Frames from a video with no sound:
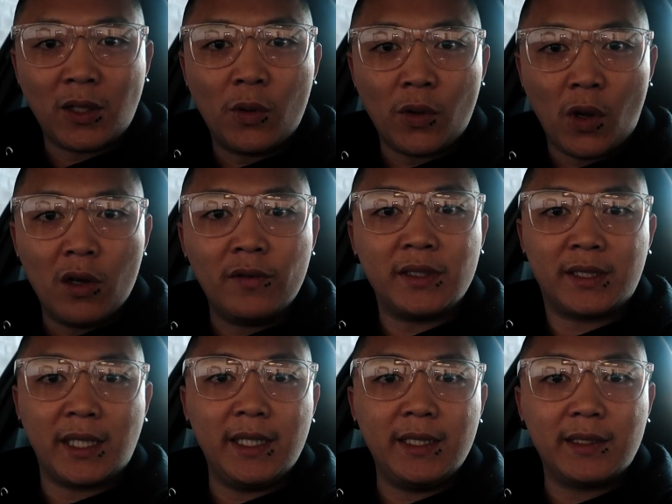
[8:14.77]
going
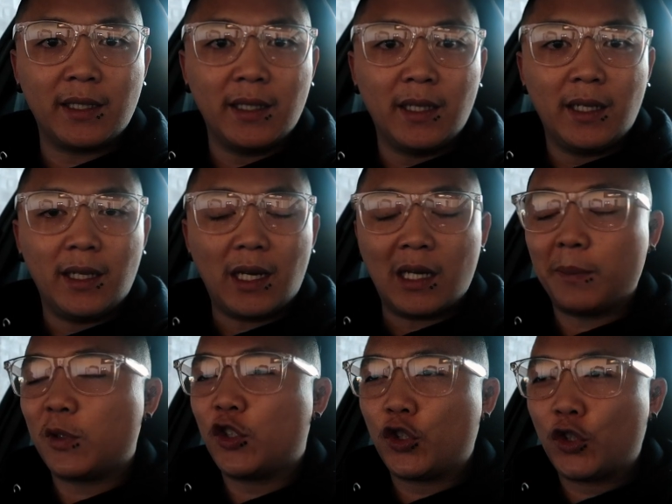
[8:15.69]
overseas and
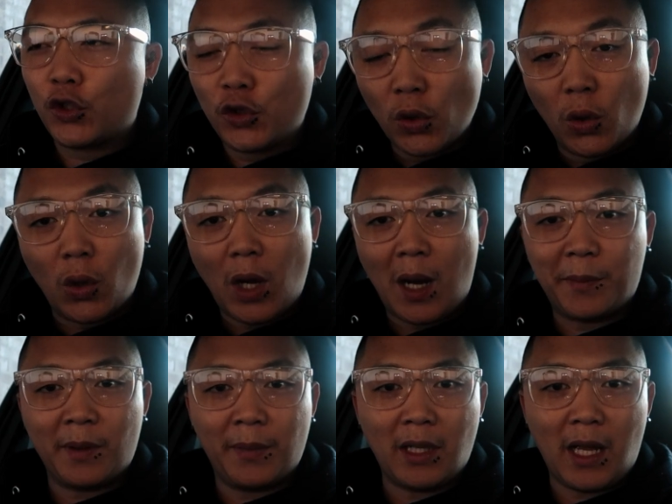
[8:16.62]
I'm sure I'm
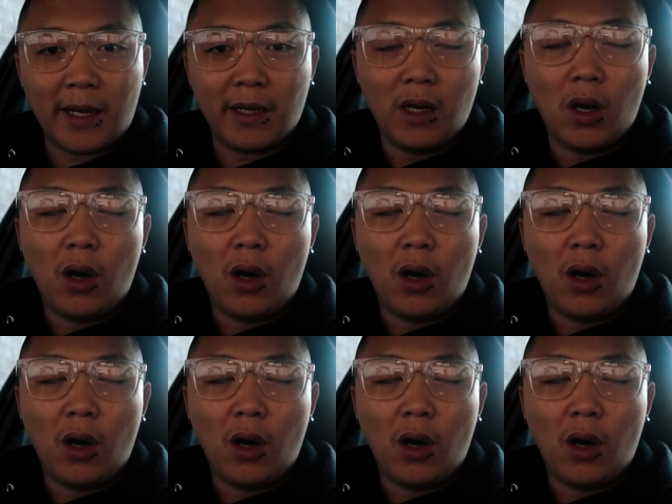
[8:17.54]
gonna be like